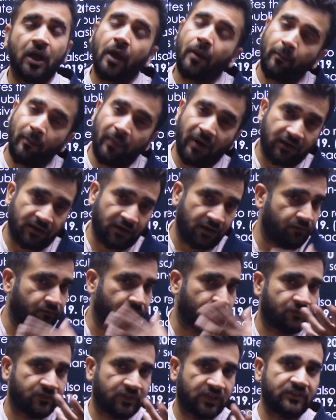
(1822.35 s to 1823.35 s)
but
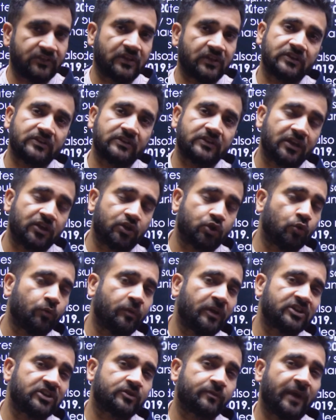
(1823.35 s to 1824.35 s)
since it is an
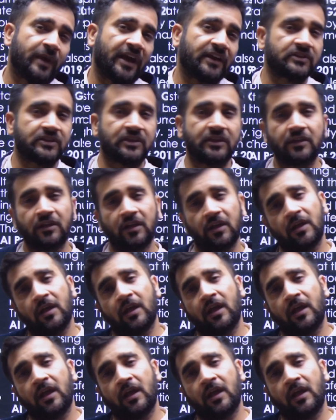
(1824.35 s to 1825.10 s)
issue-based magazine,